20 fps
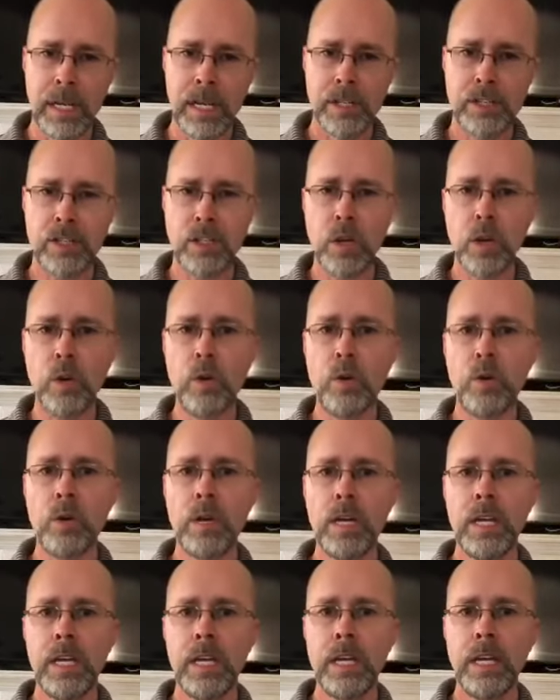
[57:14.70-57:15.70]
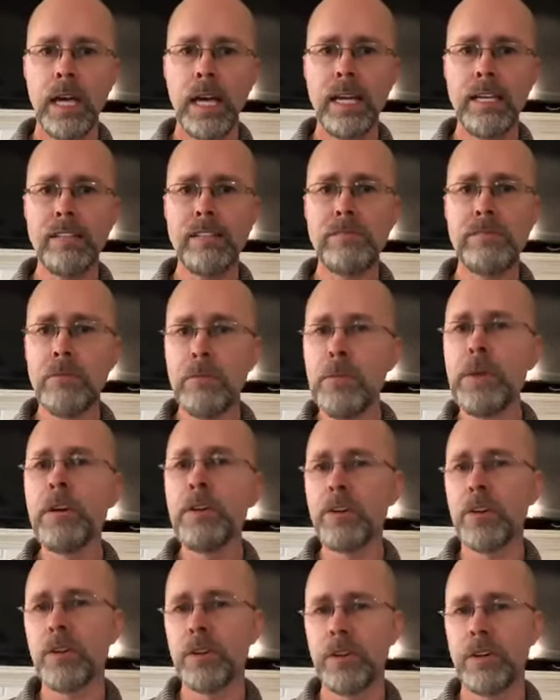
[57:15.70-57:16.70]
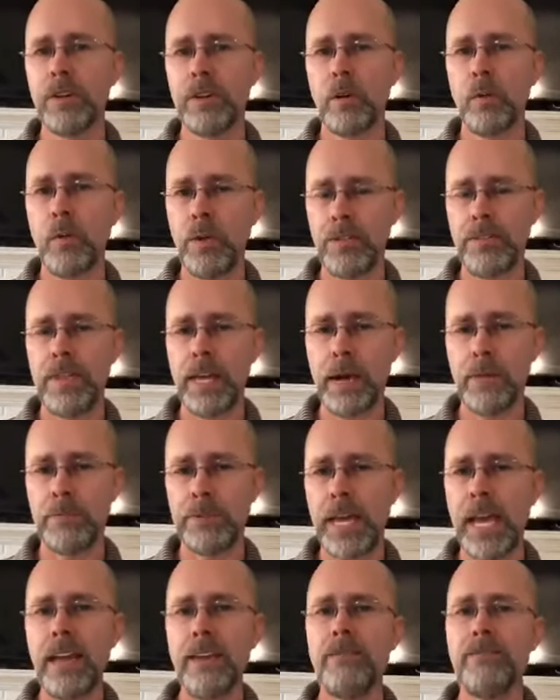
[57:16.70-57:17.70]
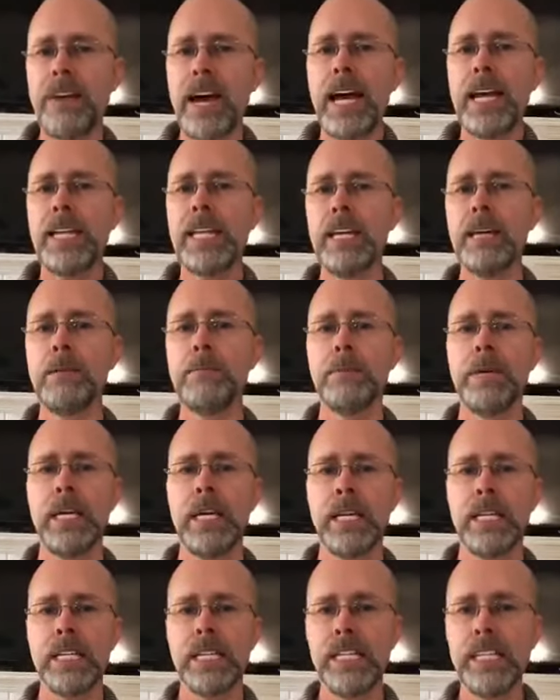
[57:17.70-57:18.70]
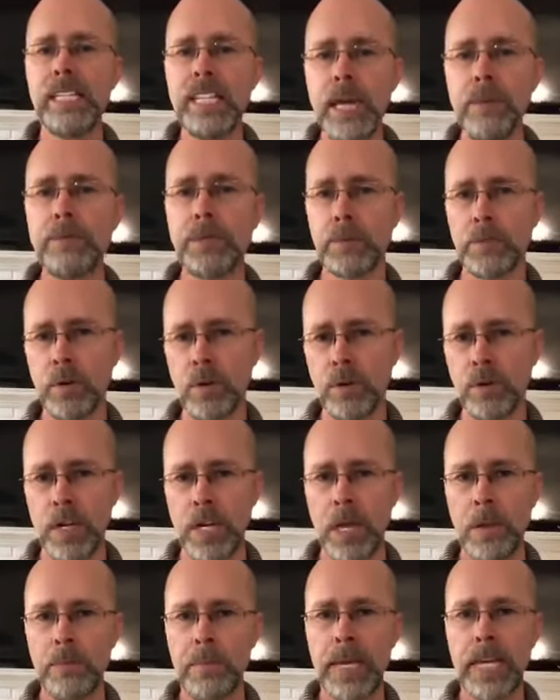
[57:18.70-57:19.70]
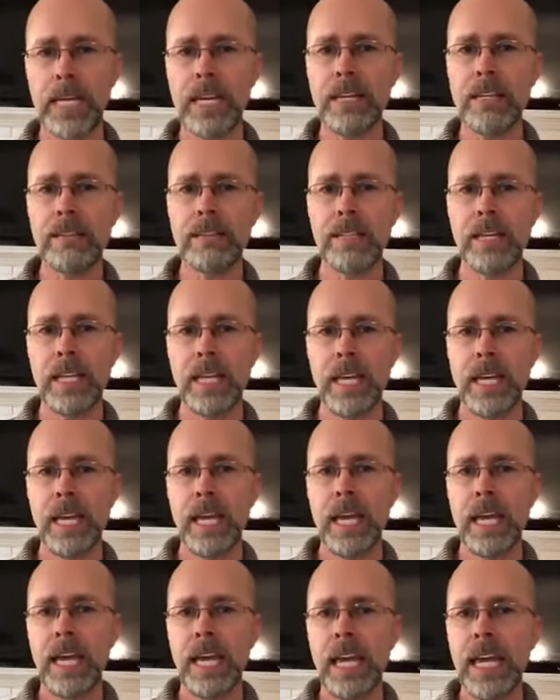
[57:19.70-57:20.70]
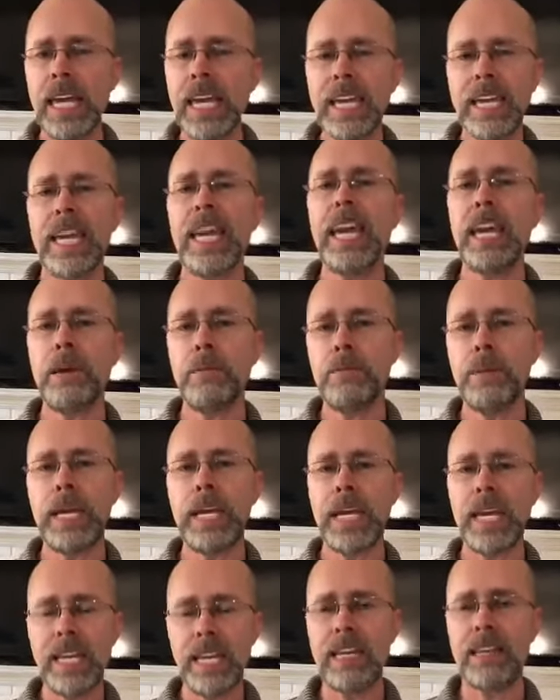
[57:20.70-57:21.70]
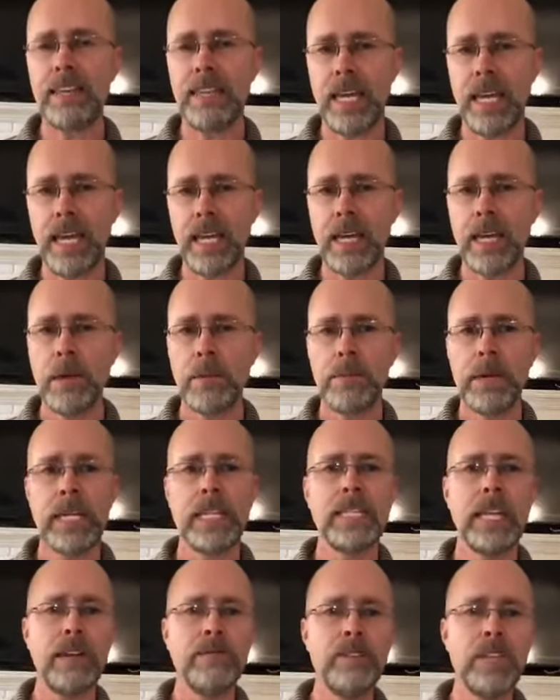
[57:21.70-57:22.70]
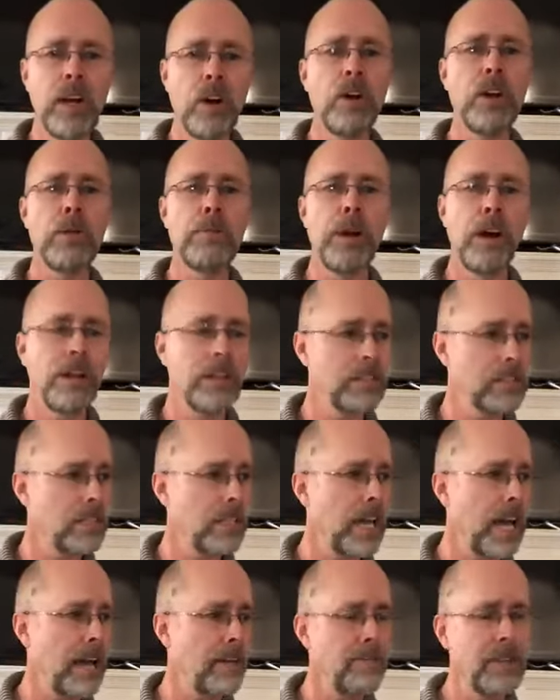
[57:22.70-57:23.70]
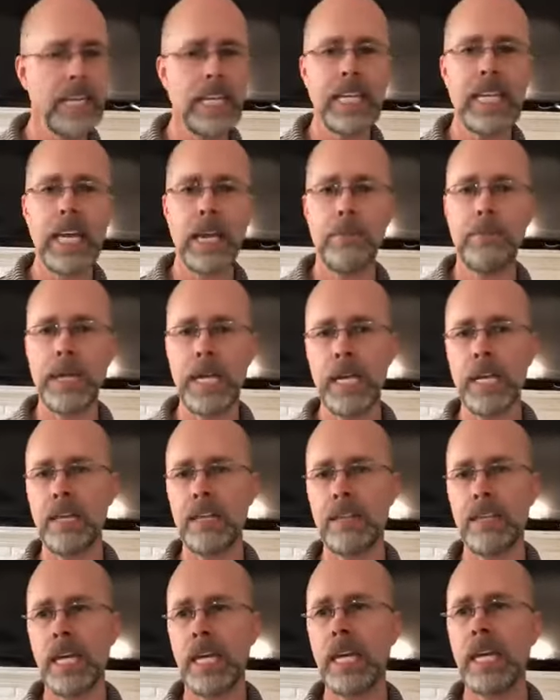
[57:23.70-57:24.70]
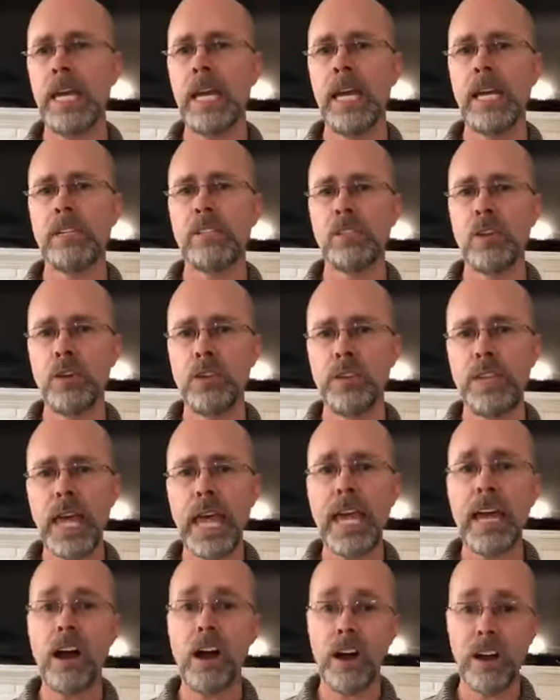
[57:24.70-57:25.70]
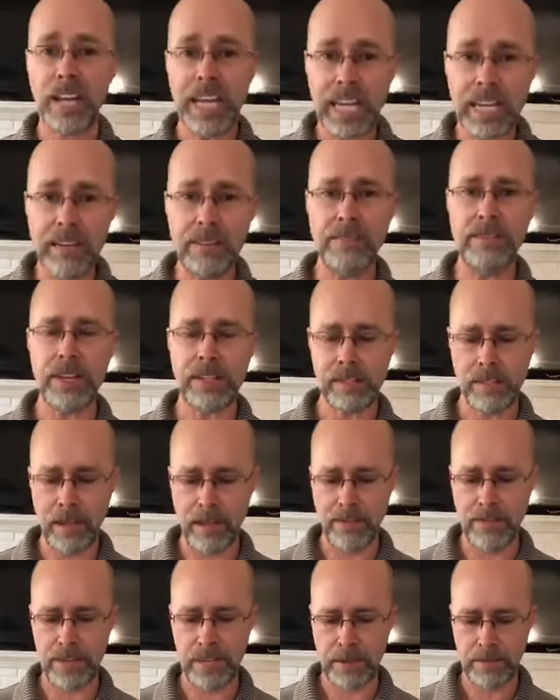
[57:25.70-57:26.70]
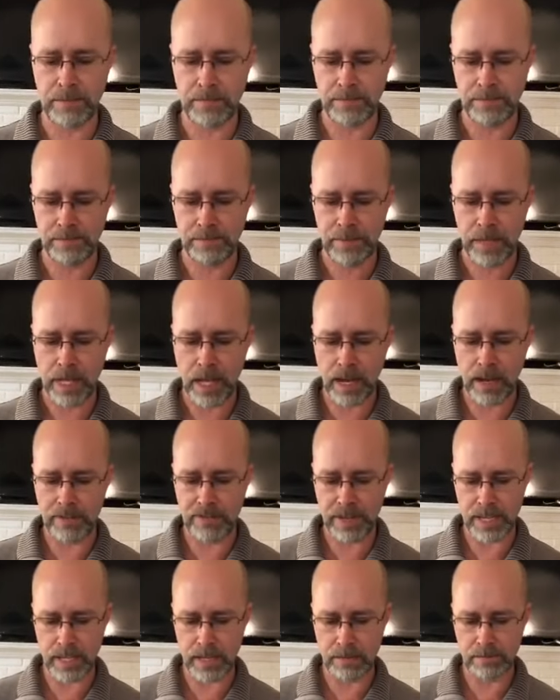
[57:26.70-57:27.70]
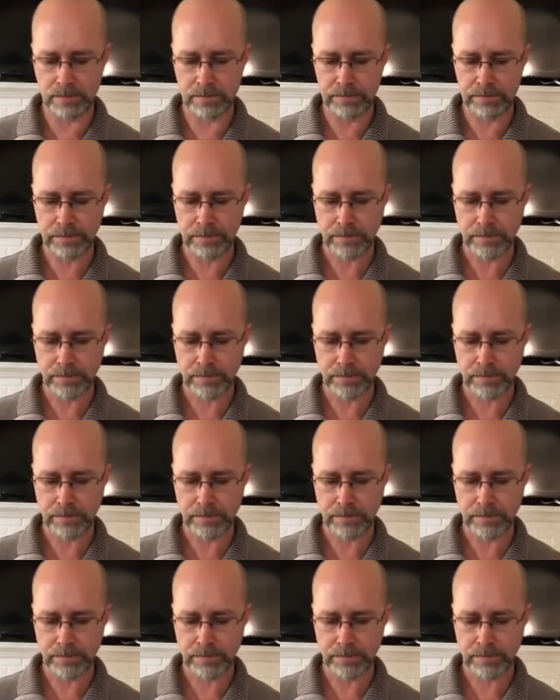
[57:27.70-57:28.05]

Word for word: So he's familiar with them. They find him contemptible because he can't be anything because they've known him all his life and he can't be anything. So they are envious of them, of him.